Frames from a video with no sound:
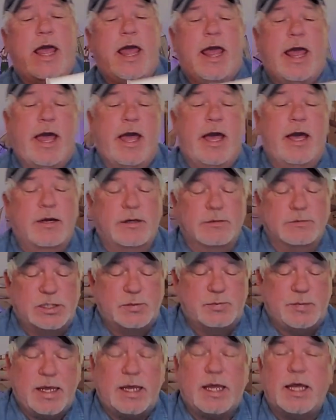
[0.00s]
and
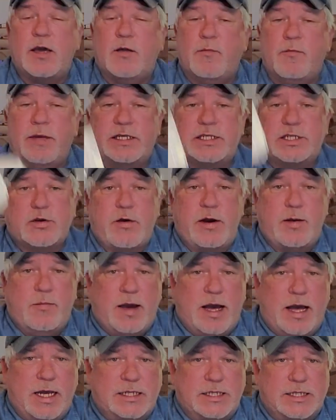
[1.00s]
speaking of mystery
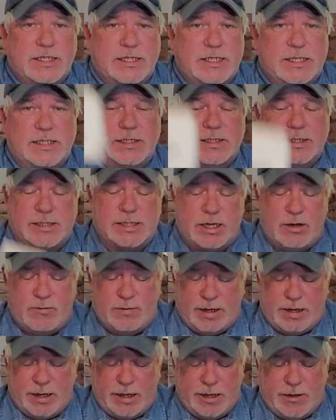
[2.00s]
boxes, here
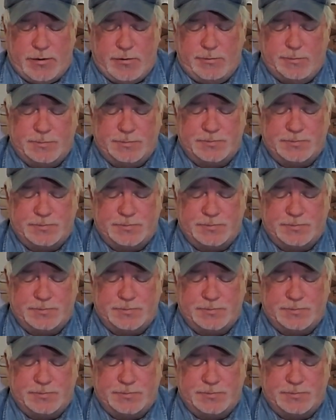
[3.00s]
we go.